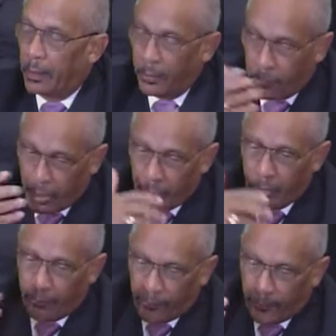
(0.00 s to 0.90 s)

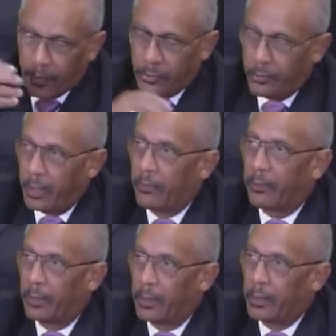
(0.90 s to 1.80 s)
agreement for visa
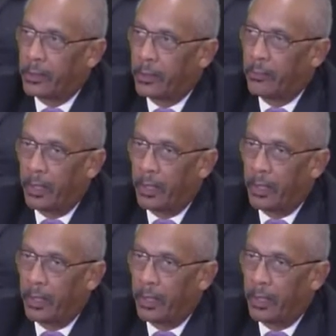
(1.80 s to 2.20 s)
waiver is that